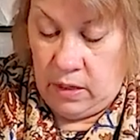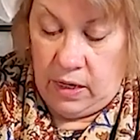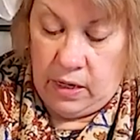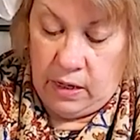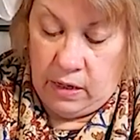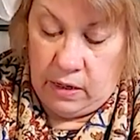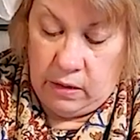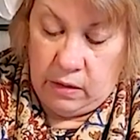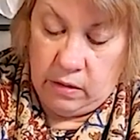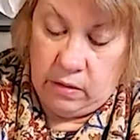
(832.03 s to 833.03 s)

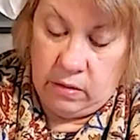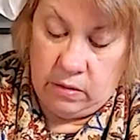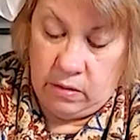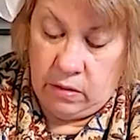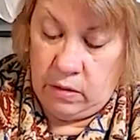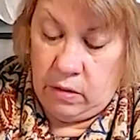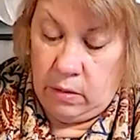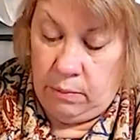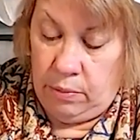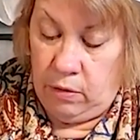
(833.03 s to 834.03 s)
And
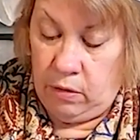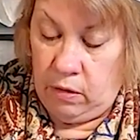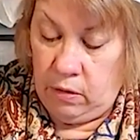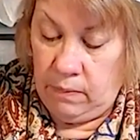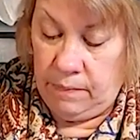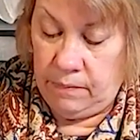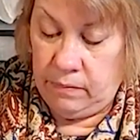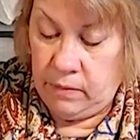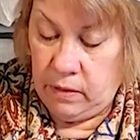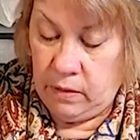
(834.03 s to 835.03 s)
pull.
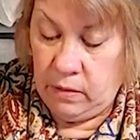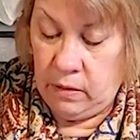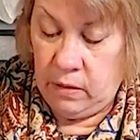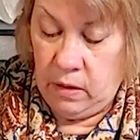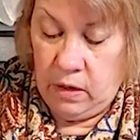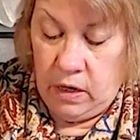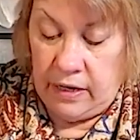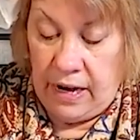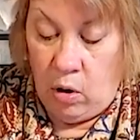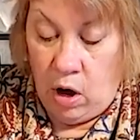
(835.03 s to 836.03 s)

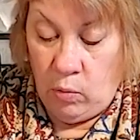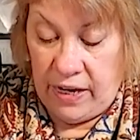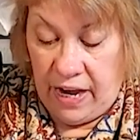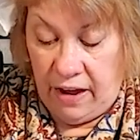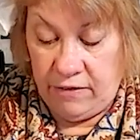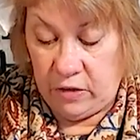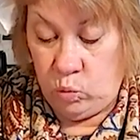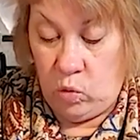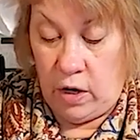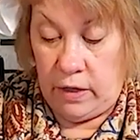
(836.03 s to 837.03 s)
And now all we have is
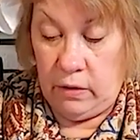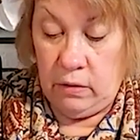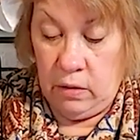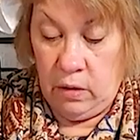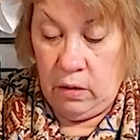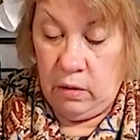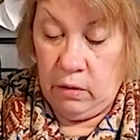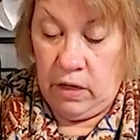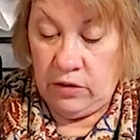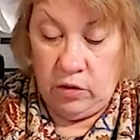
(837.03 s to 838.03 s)
one.
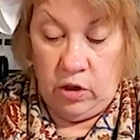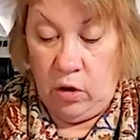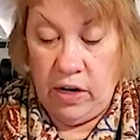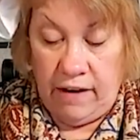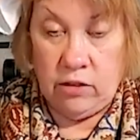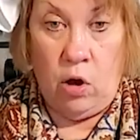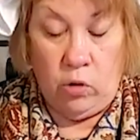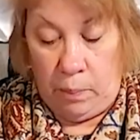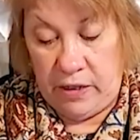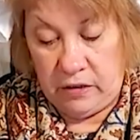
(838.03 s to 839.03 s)
And so you don't have to
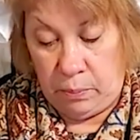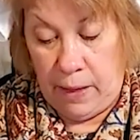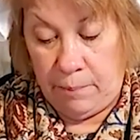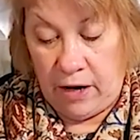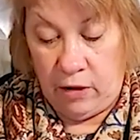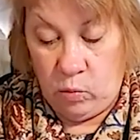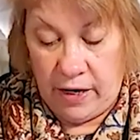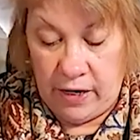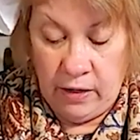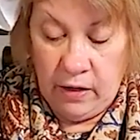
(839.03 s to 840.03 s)
hold a piece of paper out of the
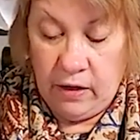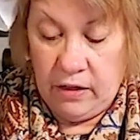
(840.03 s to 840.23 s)
way.